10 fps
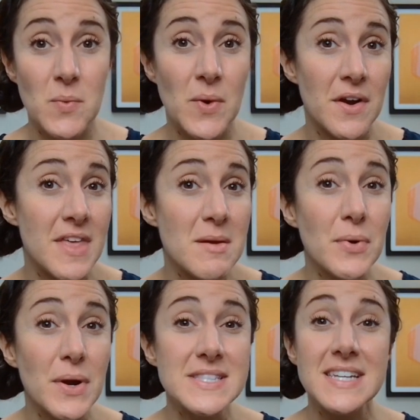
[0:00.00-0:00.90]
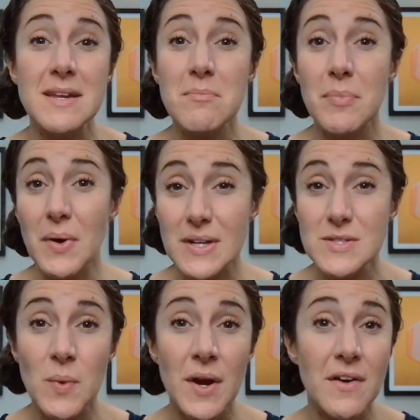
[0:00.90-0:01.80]
Where are they present in
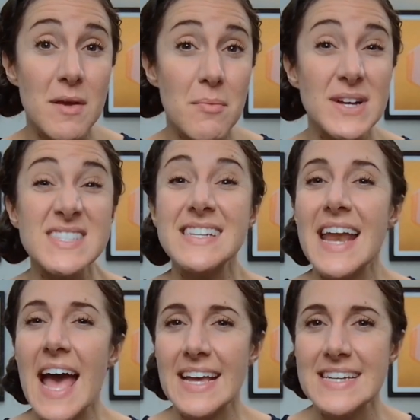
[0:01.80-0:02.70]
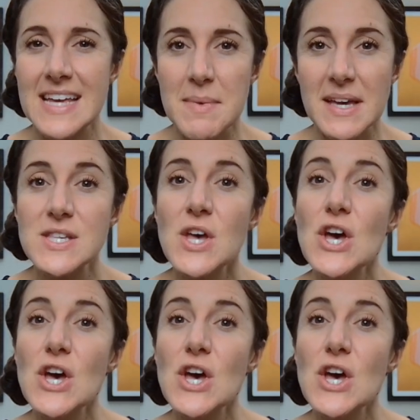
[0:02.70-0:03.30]
books? Where are they present in academics?